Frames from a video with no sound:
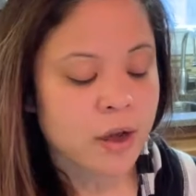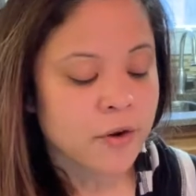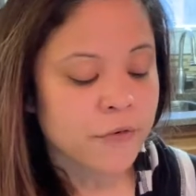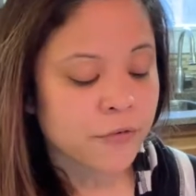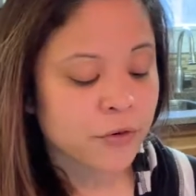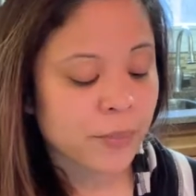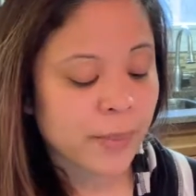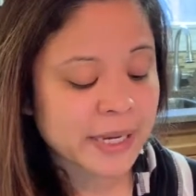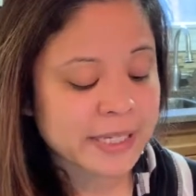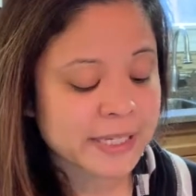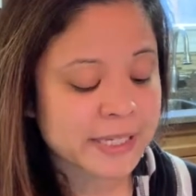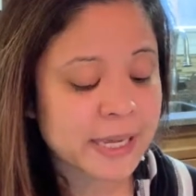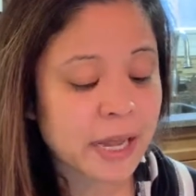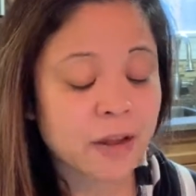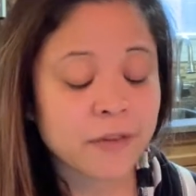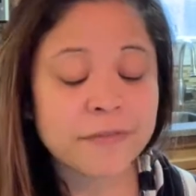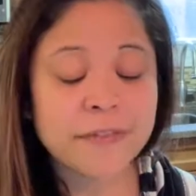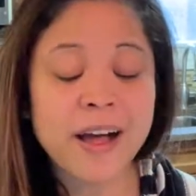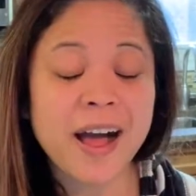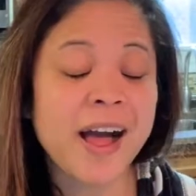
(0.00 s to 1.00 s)
For
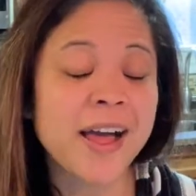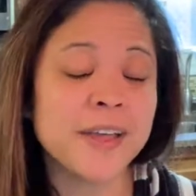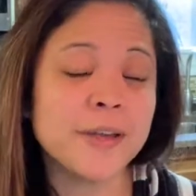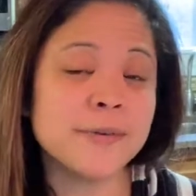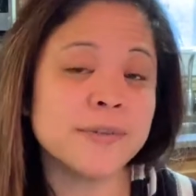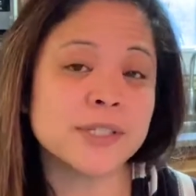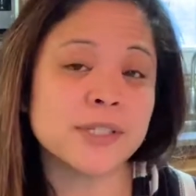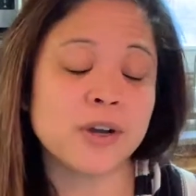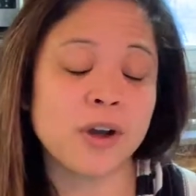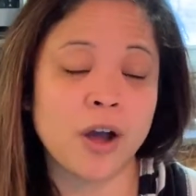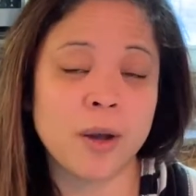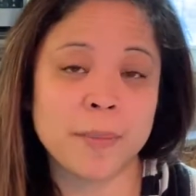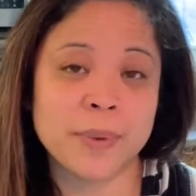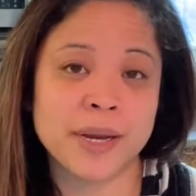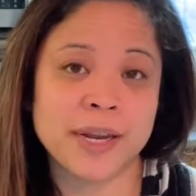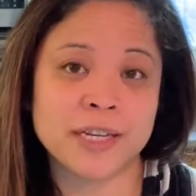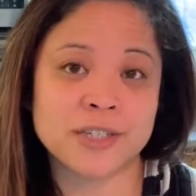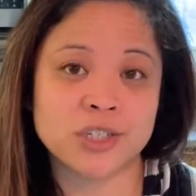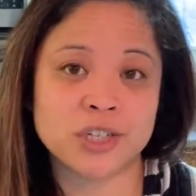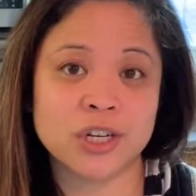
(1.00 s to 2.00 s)
myself, I use a
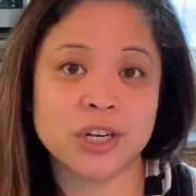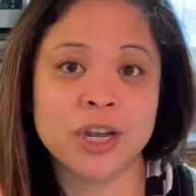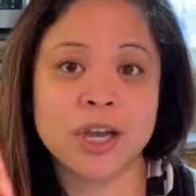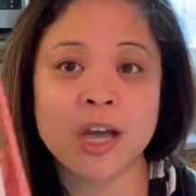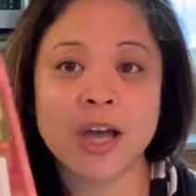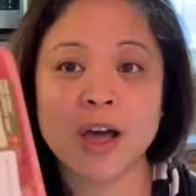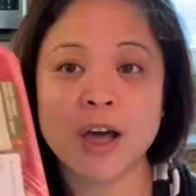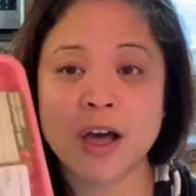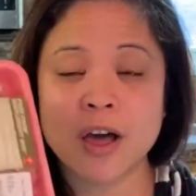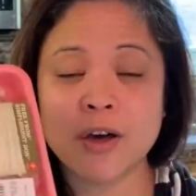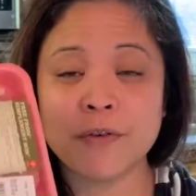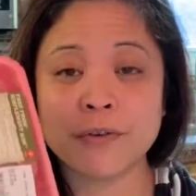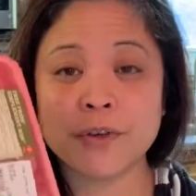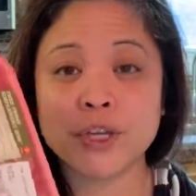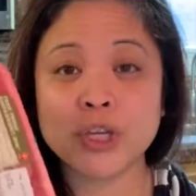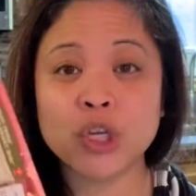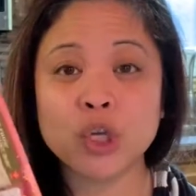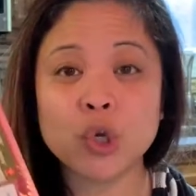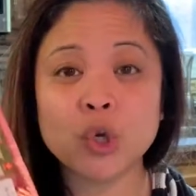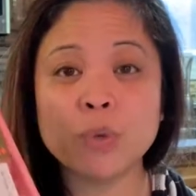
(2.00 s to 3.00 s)
combination of
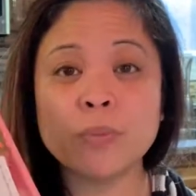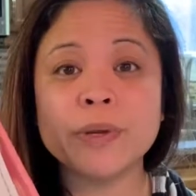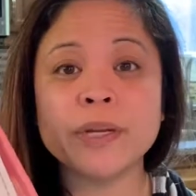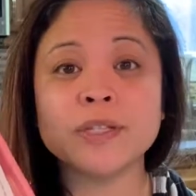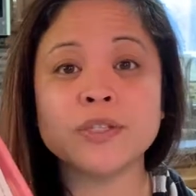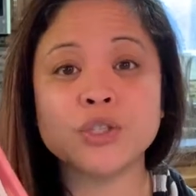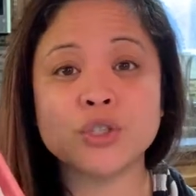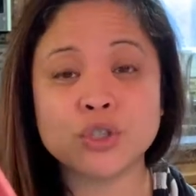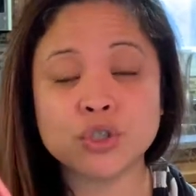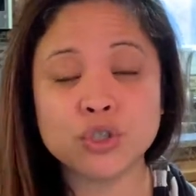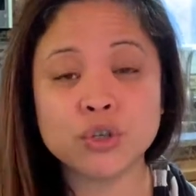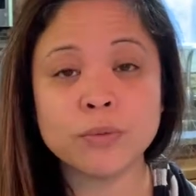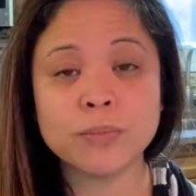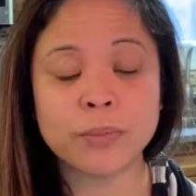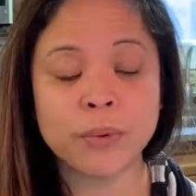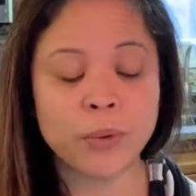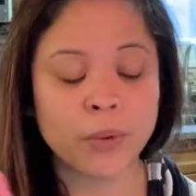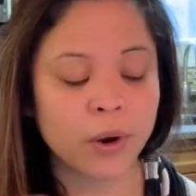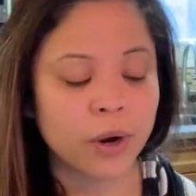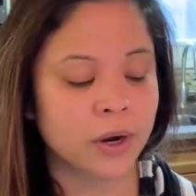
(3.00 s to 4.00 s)
cubed stew
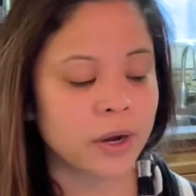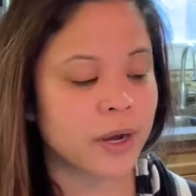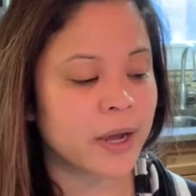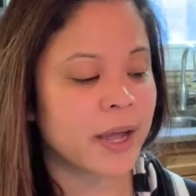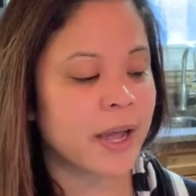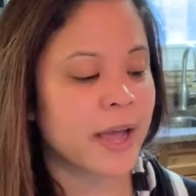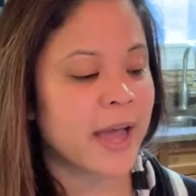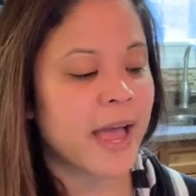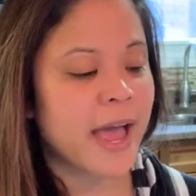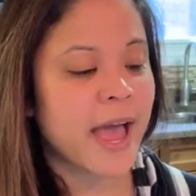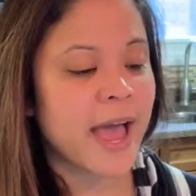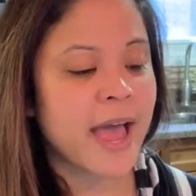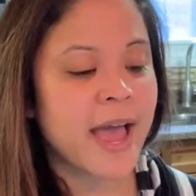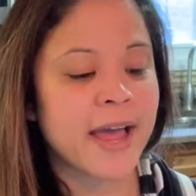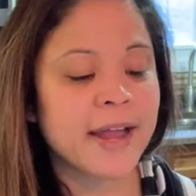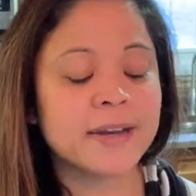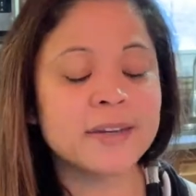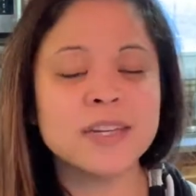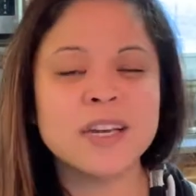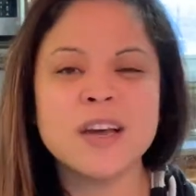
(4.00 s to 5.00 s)
pork
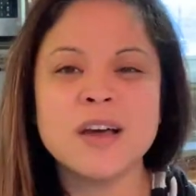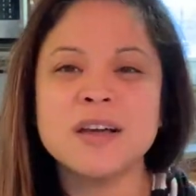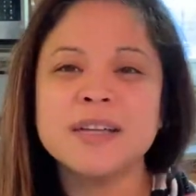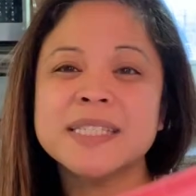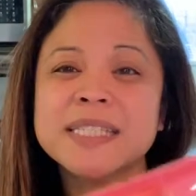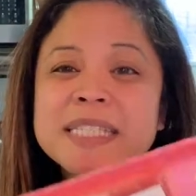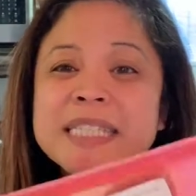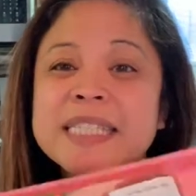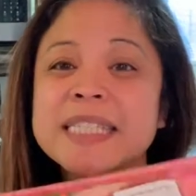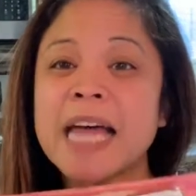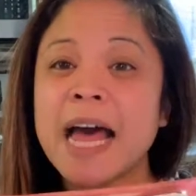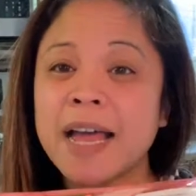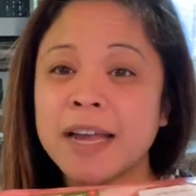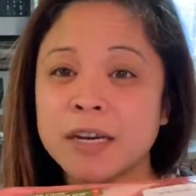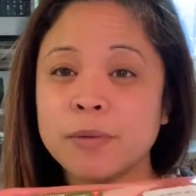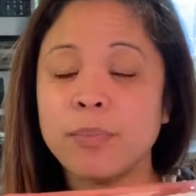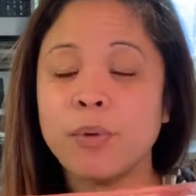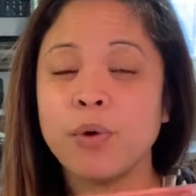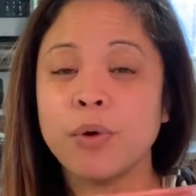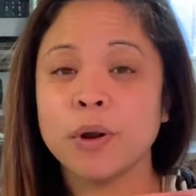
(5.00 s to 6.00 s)
and
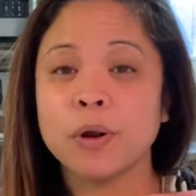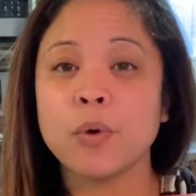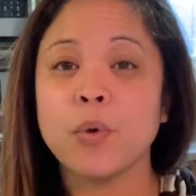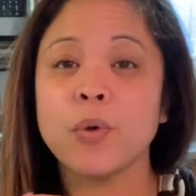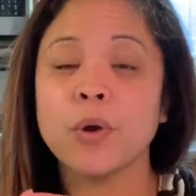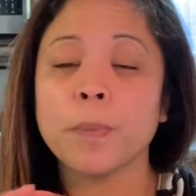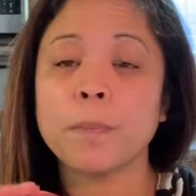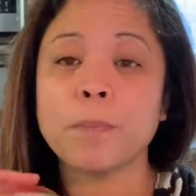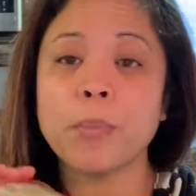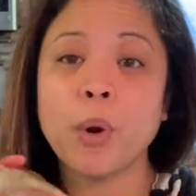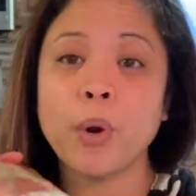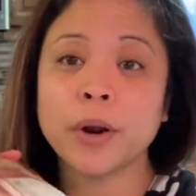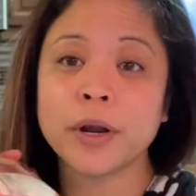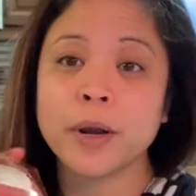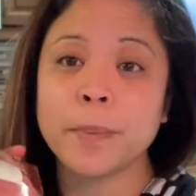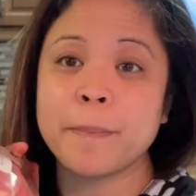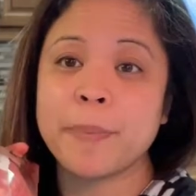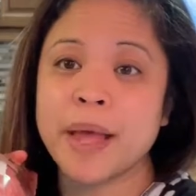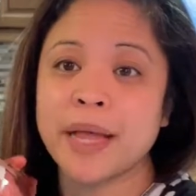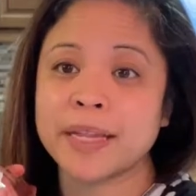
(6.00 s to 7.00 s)
side pork or
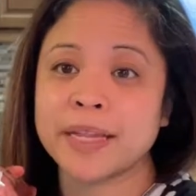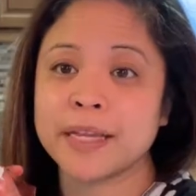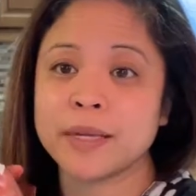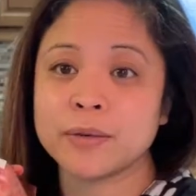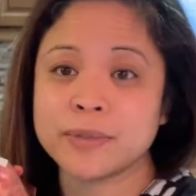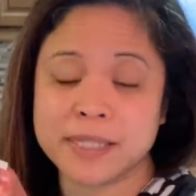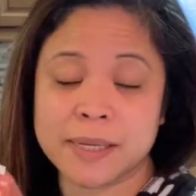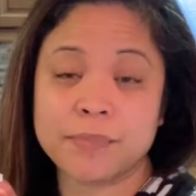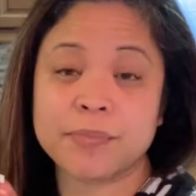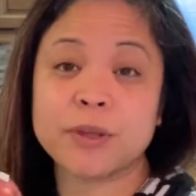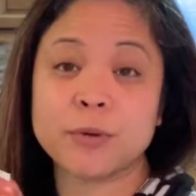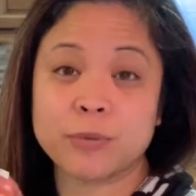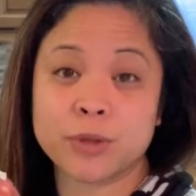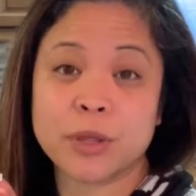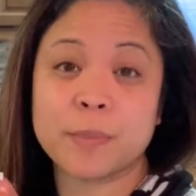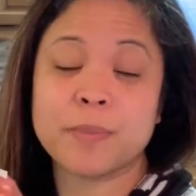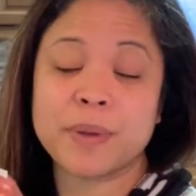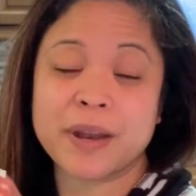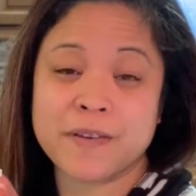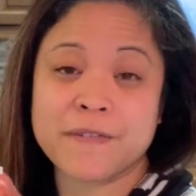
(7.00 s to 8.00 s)
pork belly, something with
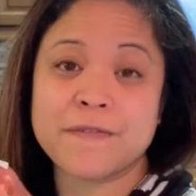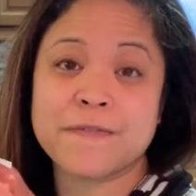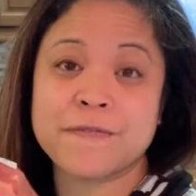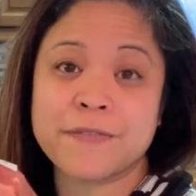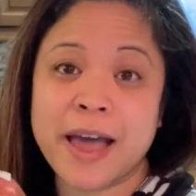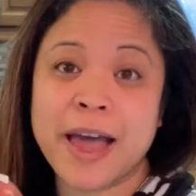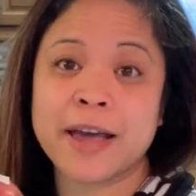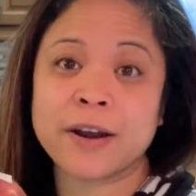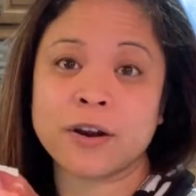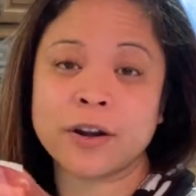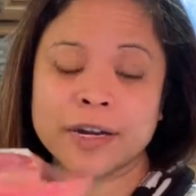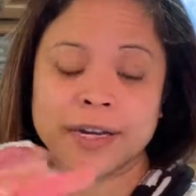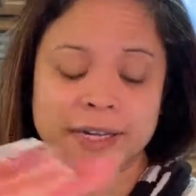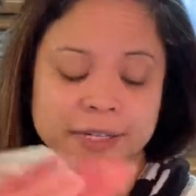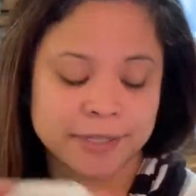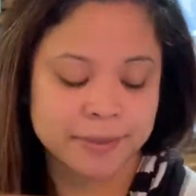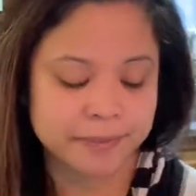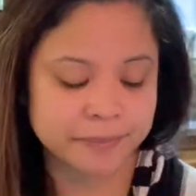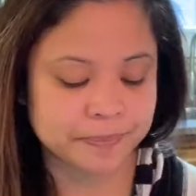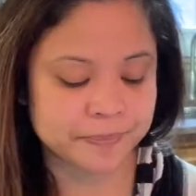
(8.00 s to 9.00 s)
a bit of fat on
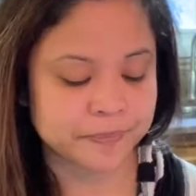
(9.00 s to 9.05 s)
it.